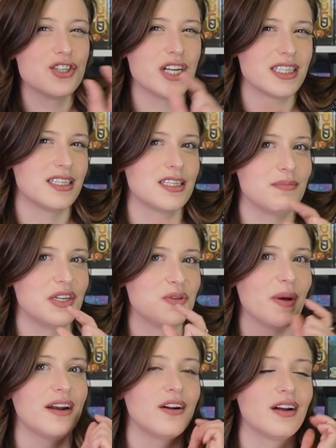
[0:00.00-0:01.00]
just a smidge
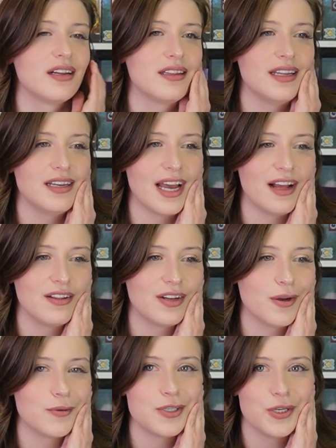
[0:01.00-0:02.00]
better than
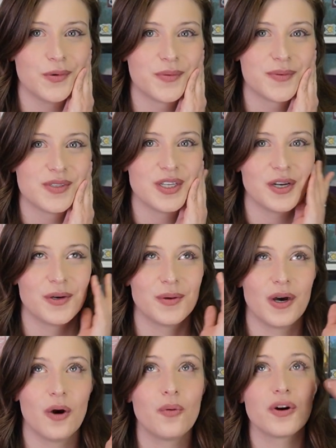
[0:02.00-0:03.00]
Calico too. So
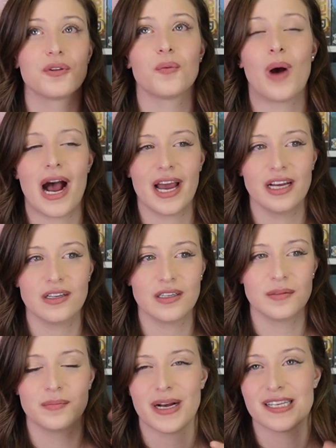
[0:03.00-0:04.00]
a
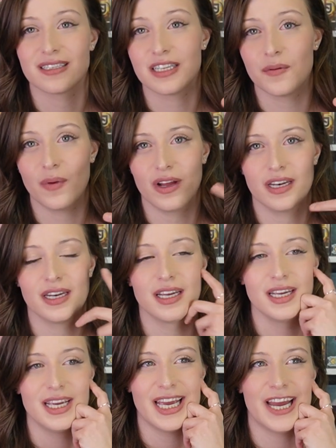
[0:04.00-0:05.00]
worthwhile, puzzly one,
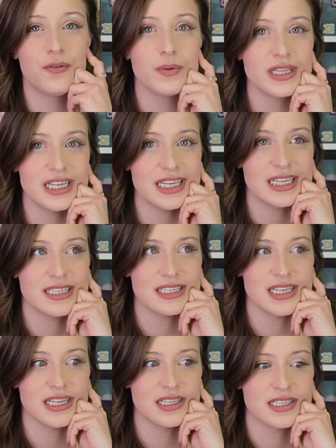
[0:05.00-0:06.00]
and really
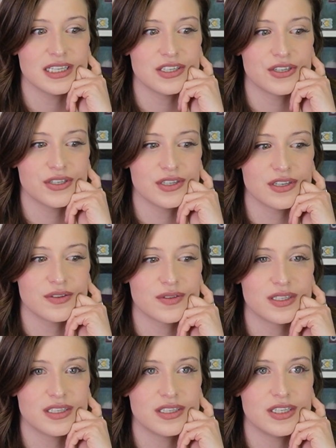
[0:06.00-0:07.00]
easy to
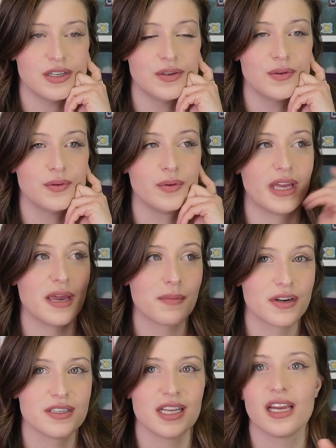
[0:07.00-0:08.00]
introduce to
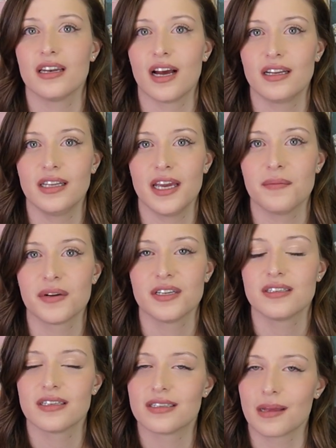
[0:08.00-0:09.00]
gamers and
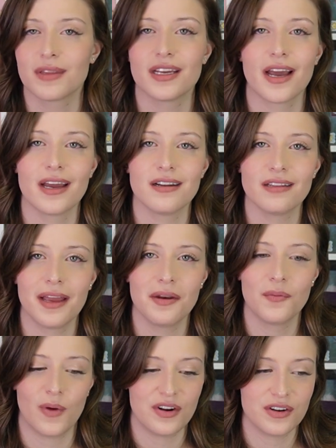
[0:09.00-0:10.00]
non-gamers is something kind of light
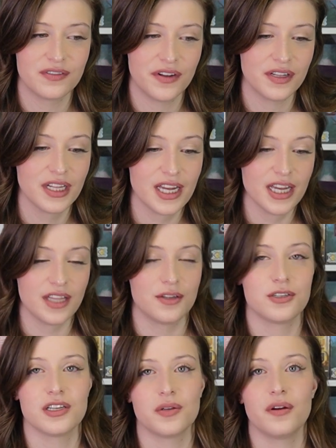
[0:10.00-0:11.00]
and wonderful. There's
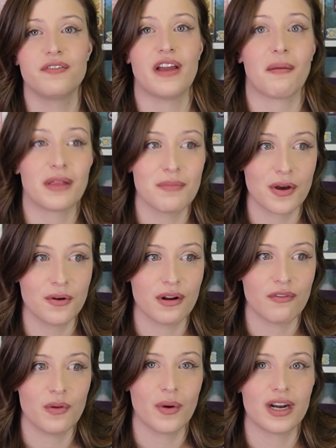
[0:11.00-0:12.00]
also a family mode
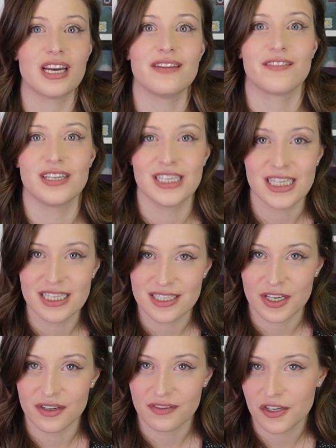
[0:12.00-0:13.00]
if you want an even
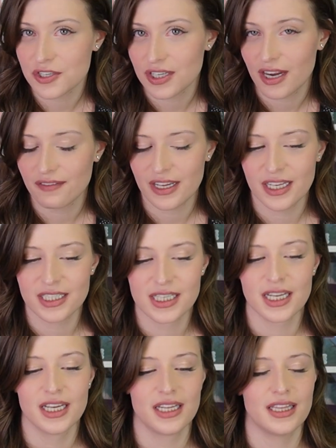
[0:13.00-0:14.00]
easier version of it.
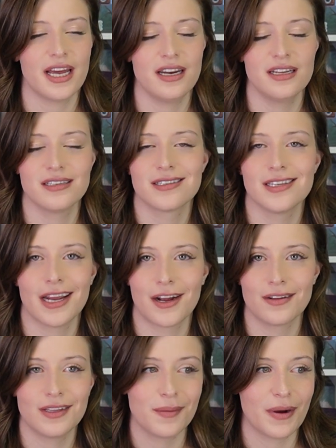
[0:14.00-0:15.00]
That is
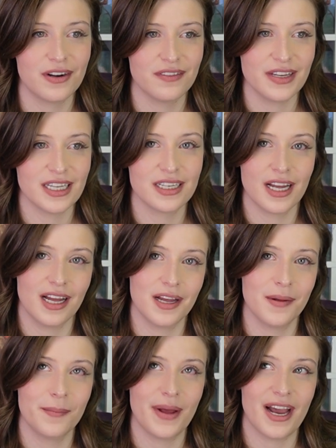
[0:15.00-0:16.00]
inherently a part of it.
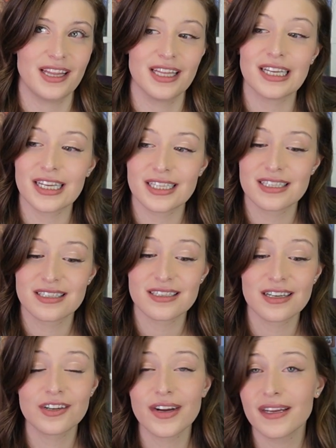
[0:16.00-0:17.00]
I think it's
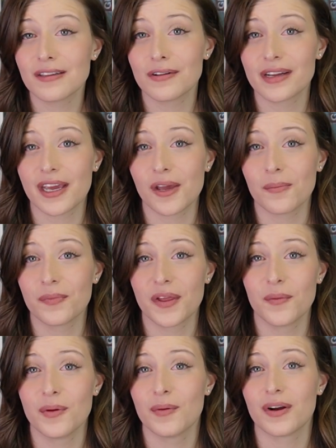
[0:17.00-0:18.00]
a great little game,
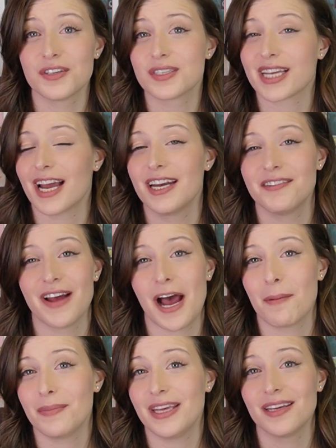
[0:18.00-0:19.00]
and we were all just kind of
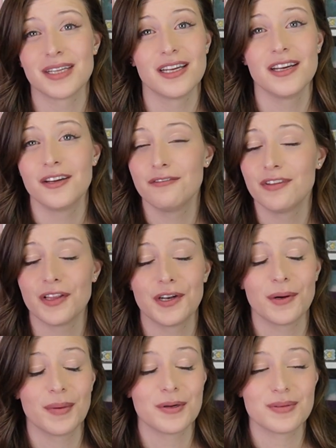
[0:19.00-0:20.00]
happy filling
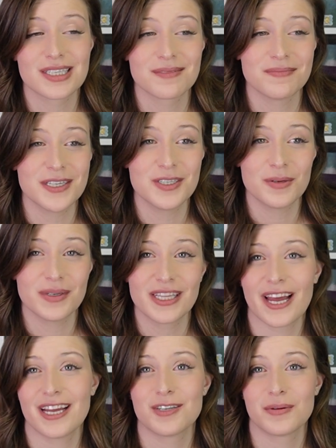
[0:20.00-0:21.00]
our boats and doing
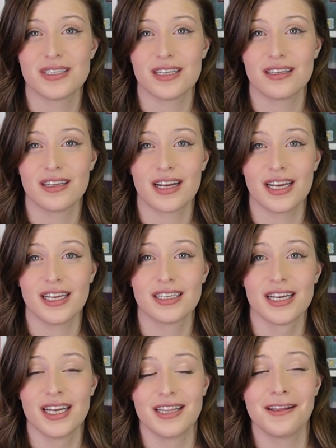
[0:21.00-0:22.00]
that towards the end of the night.
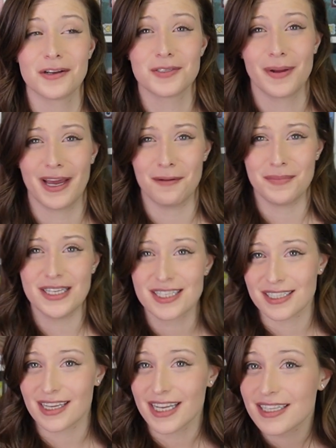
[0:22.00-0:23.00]
They also had a Beasts
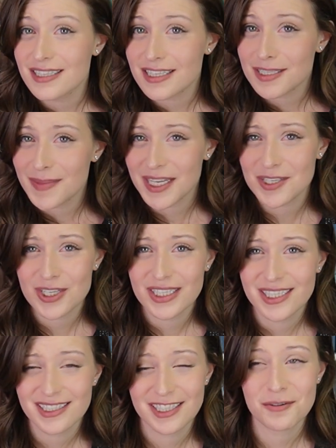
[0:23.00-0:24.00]
and Kittens
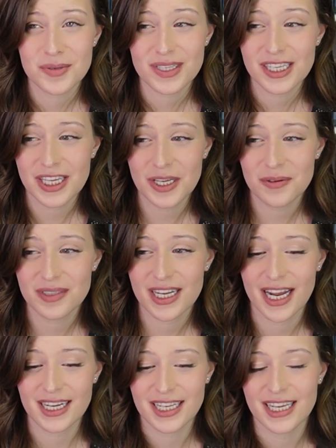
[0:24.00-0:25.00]
expansion that was really cute that
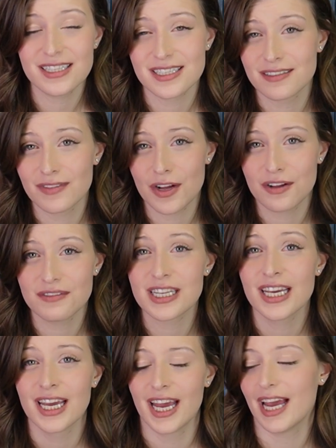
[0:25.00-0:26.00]
had kittens involved,
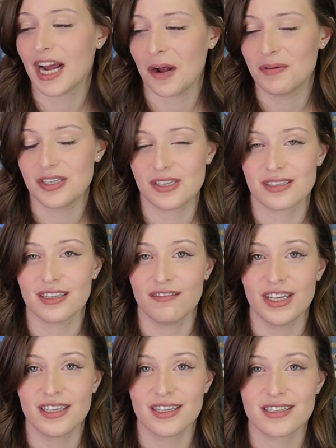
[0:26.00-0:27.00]
and I was just
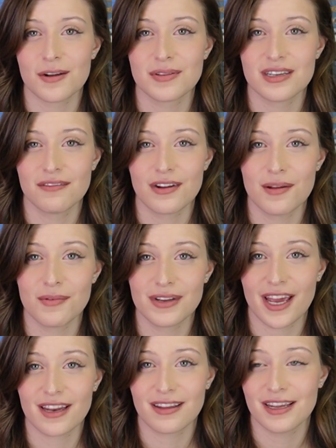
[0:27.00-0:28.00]
livid because I was never able to
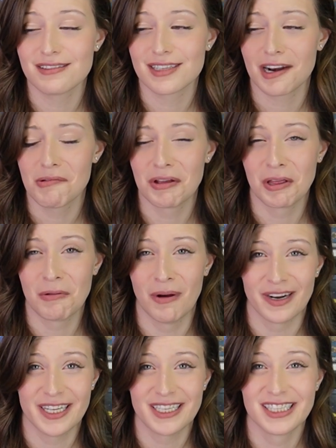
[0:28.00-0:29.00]
get kittens that I really
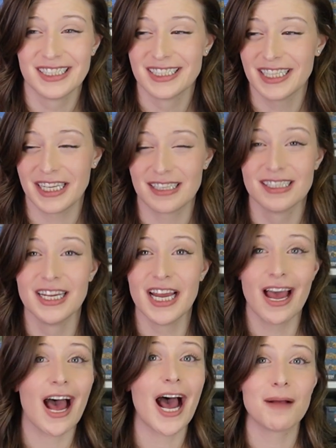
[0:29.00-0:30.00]
wanted. Like,
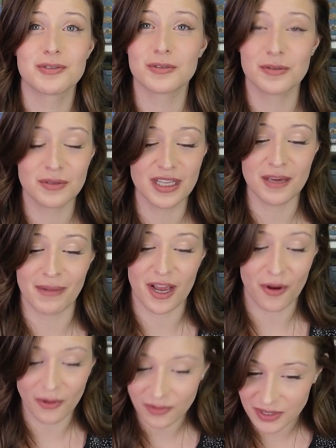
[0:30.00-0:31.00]
absolutely my
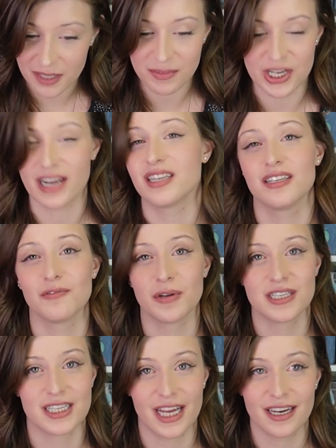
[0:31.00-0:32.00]
only objective
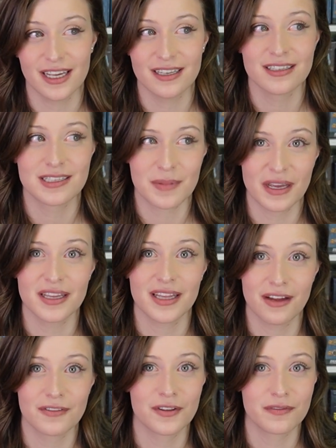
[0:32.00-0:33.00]
was to get kittens playing
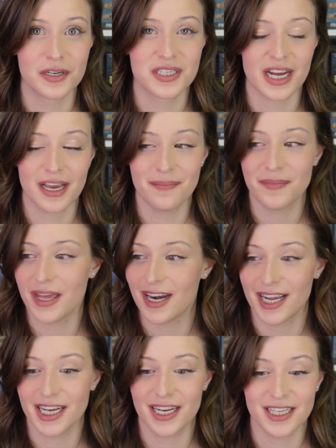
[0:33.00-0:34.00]
that for the first time, and
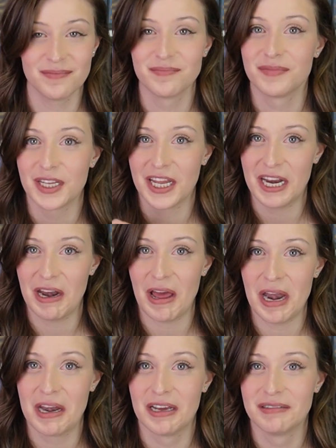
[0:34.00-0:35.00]
I got
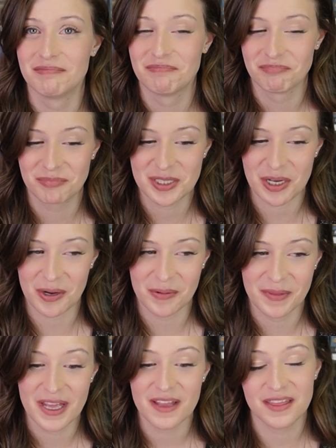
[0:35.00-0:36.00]
none. So
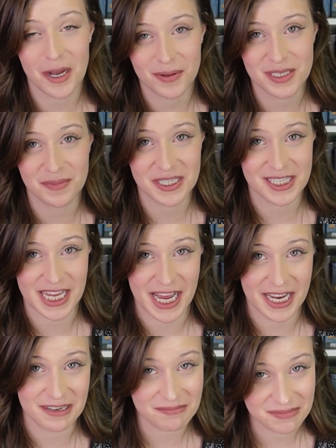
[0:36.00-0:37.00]
that was a big
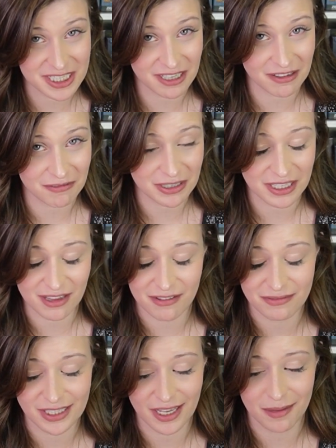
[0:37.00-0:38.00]
sad, still a really
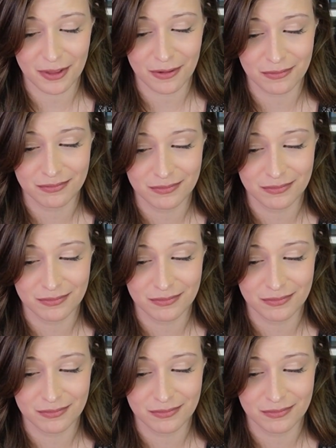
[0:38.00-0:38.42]
lovely game though.